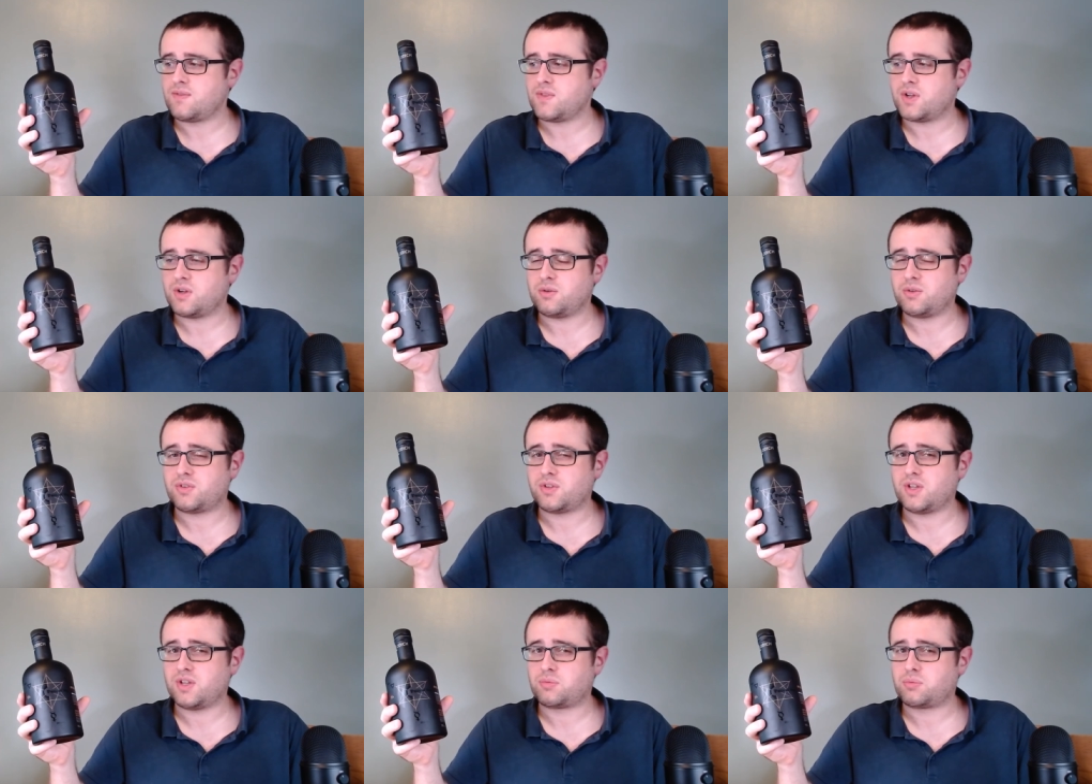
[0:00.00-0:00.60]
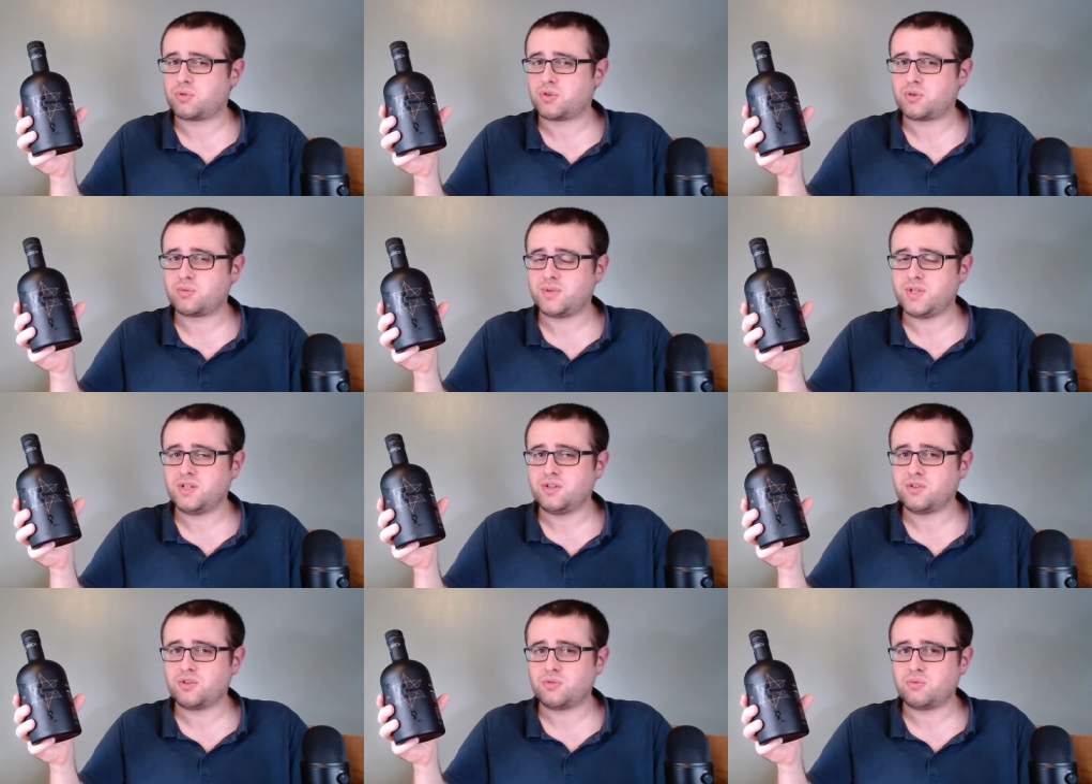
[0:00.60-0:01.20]
I would say it's probably
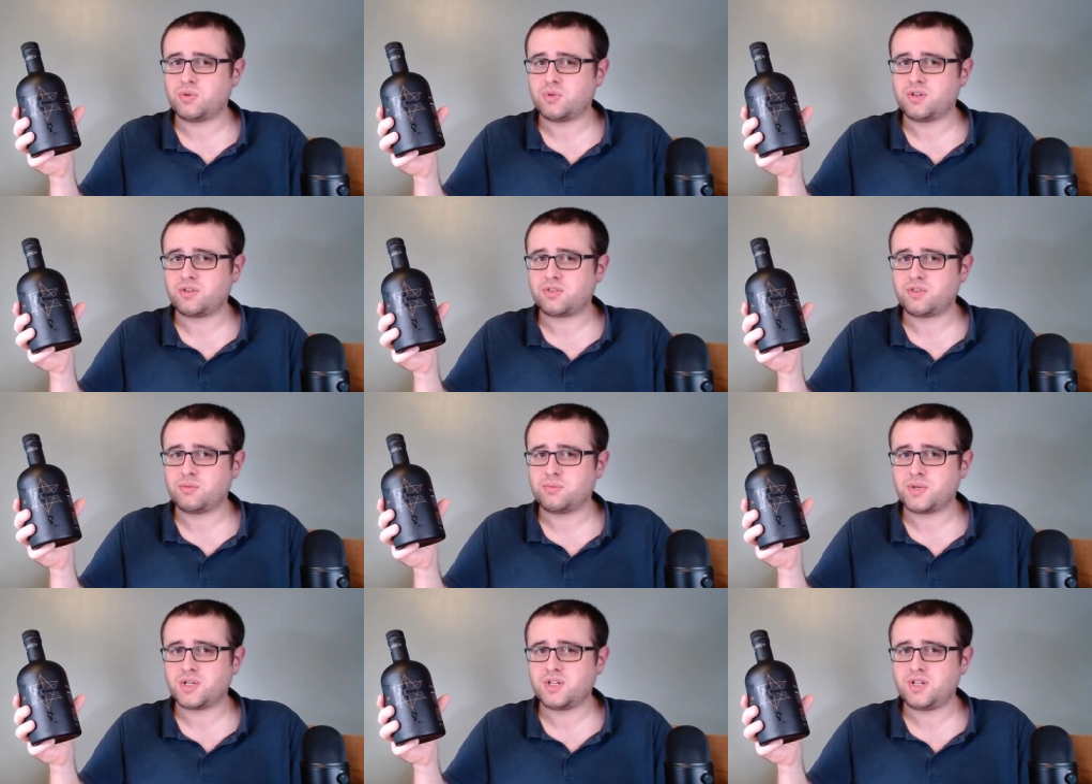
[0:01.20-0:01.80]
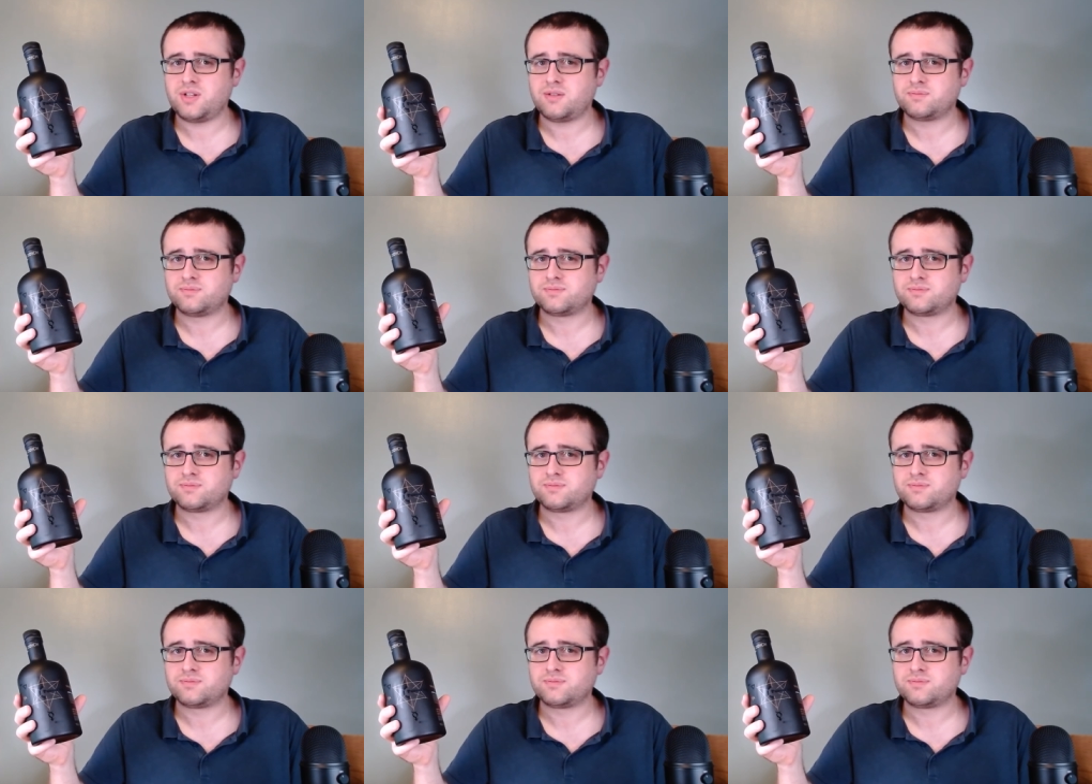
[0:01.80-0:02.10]
not worth the money.